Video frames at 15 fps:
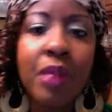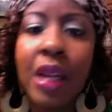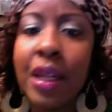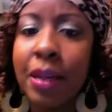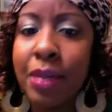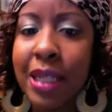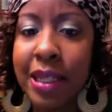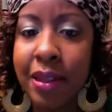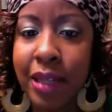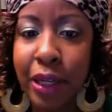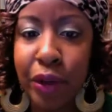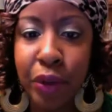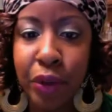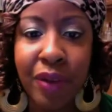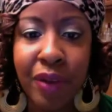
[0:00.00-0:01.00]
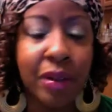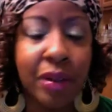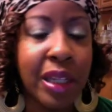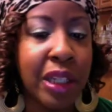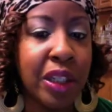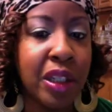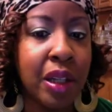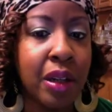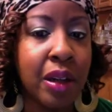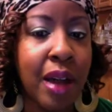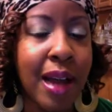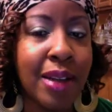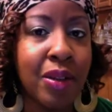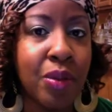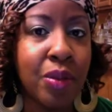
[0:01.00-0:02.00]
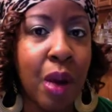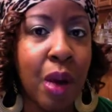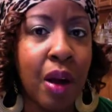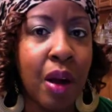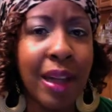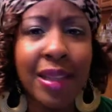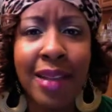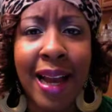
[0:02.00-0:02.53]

And I'm testing new foundation as well.